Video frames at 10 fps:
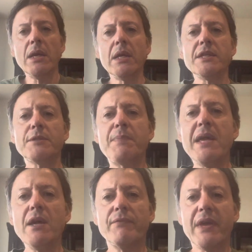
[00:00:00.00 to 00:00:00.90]

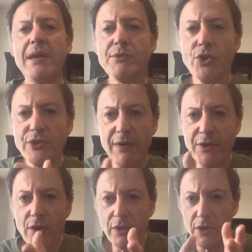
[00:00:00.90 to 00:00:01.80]
Speaking of game shows, have
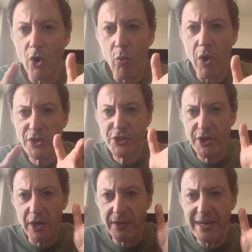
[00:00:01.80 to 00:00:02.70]
y'all watched
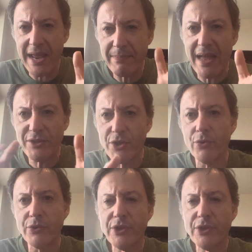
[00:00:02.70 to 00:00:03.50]
Name That Tune?